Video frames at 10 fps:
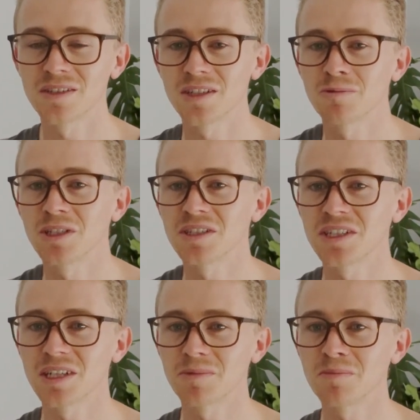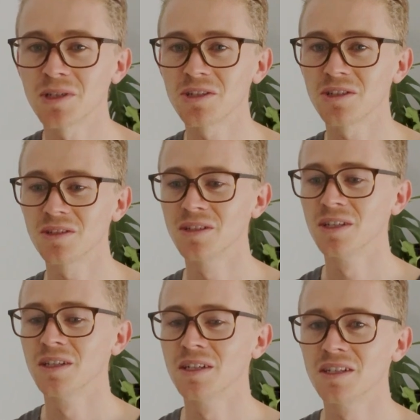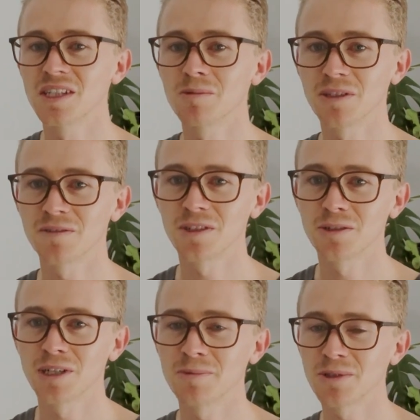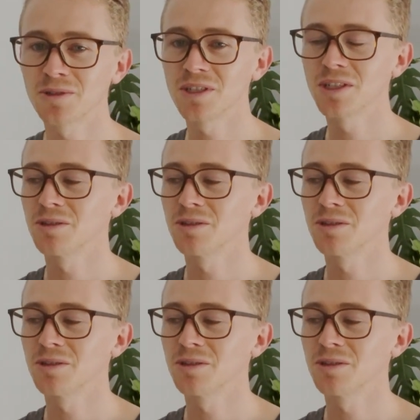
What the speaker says: So when you set up the mission, similar to photogrammetry,